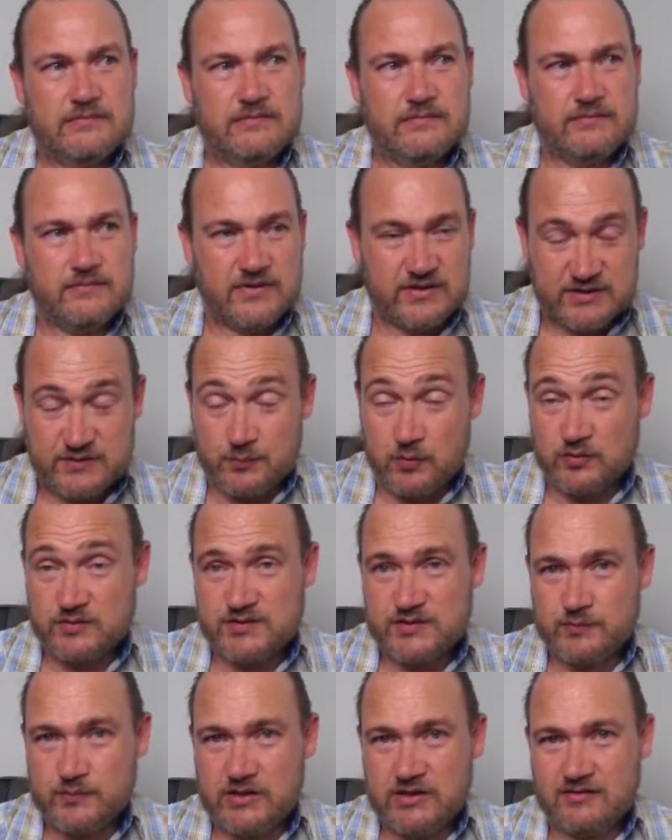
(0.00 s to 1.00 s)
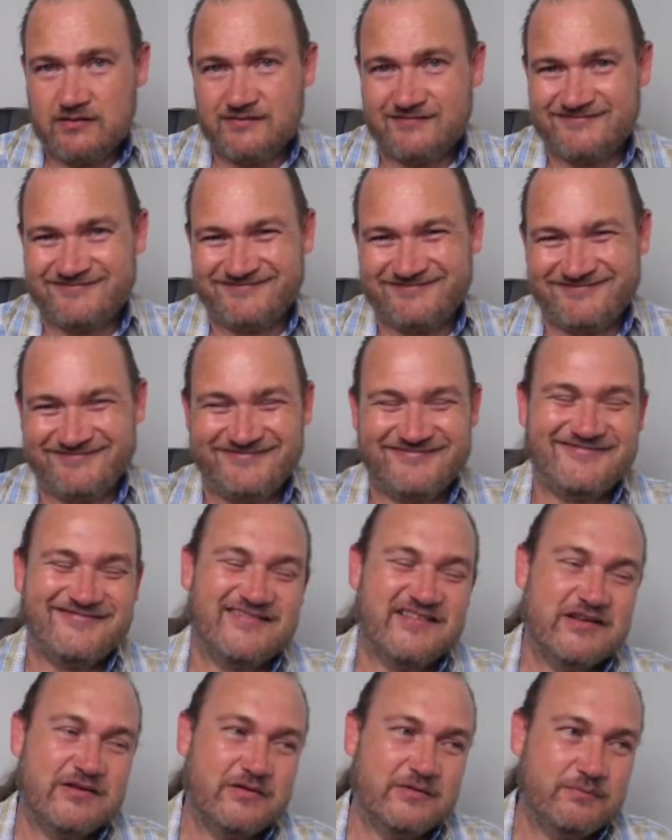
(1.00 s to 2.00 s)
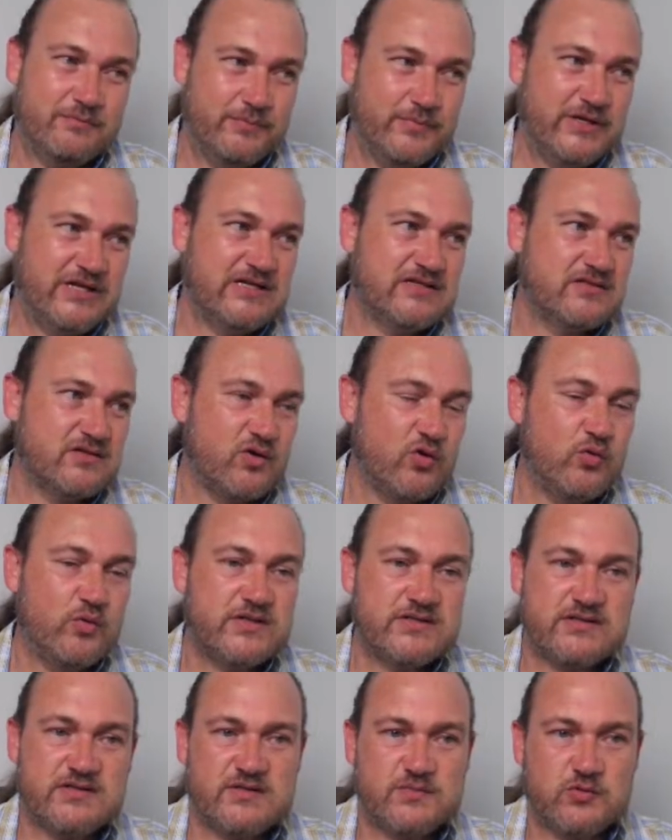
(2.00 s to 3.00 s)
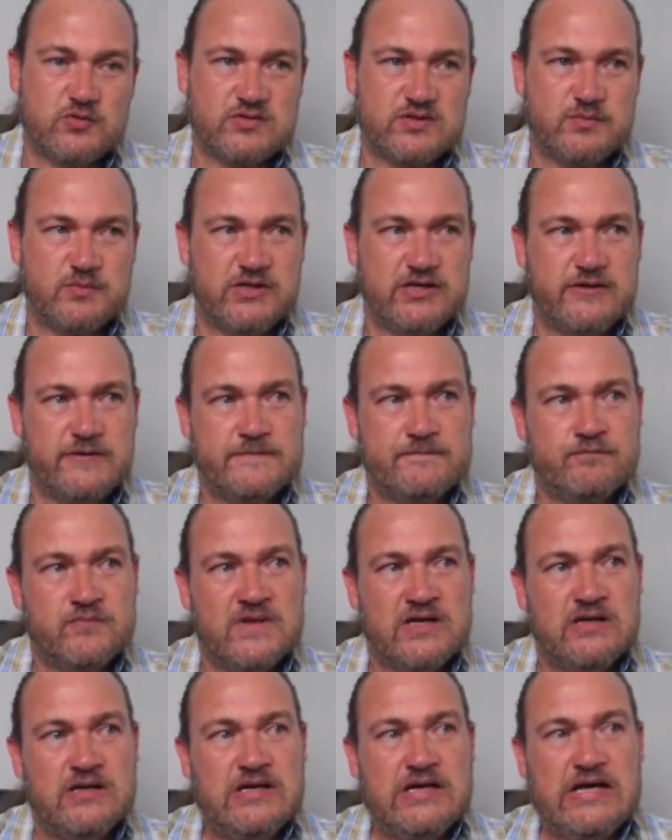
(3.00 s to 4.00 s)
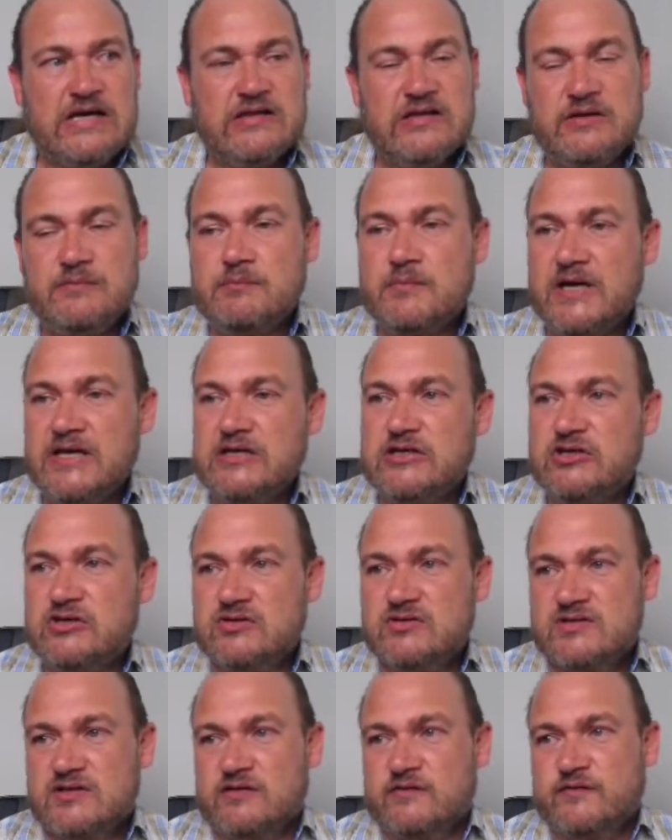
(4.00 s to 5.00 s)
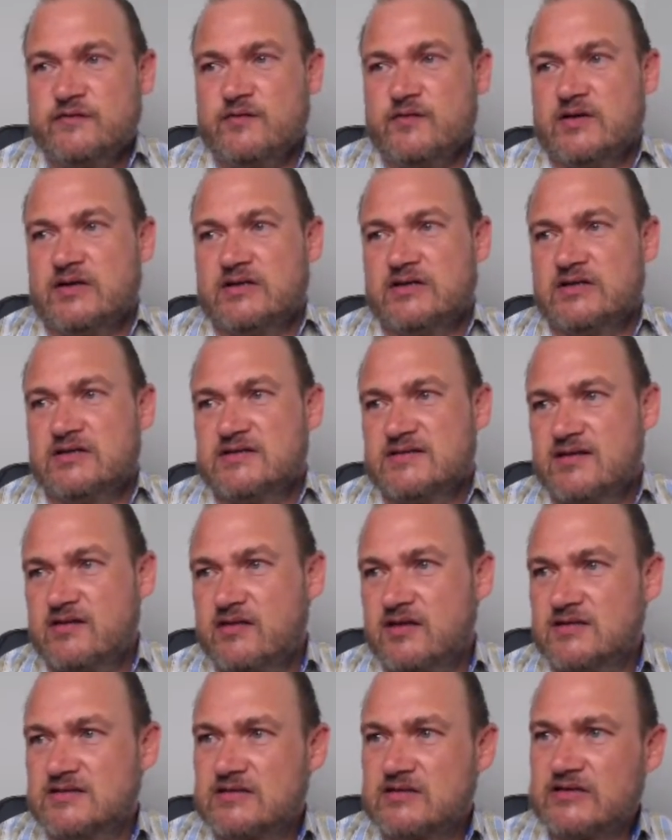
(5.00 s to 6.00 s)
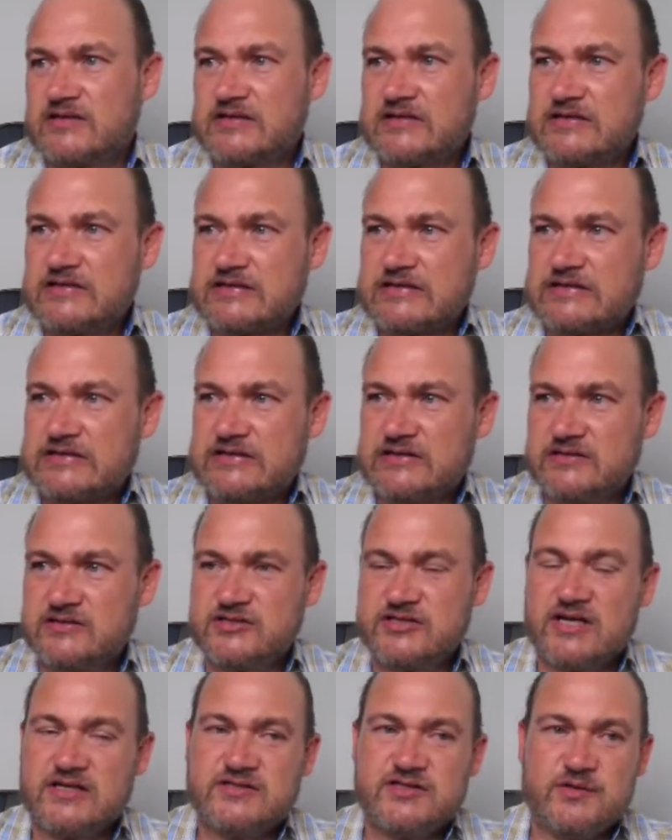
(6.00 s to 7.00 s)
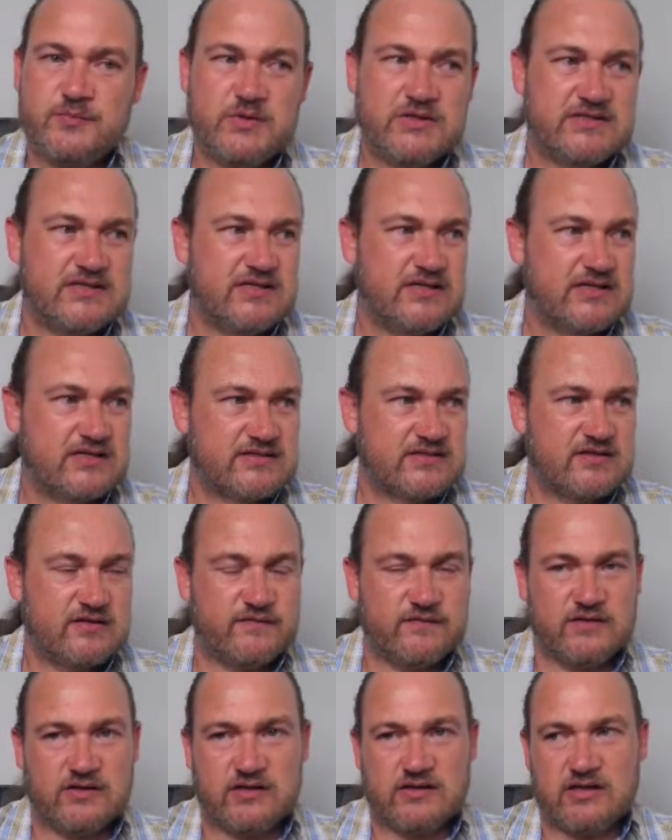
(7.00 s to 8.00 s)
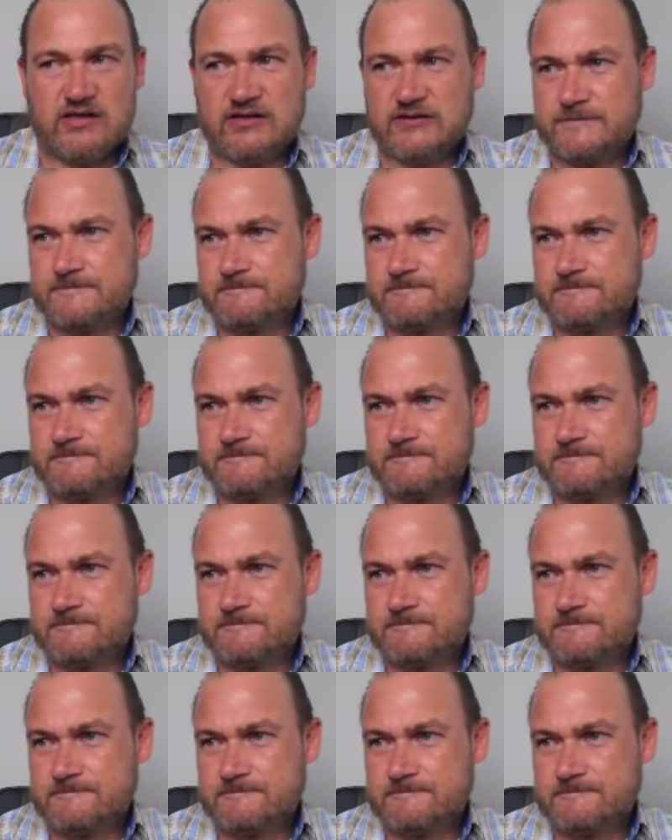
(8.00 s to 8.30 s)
responsibly. Please, always responsibly. And then make use of things like ChatGPT and stuff like that.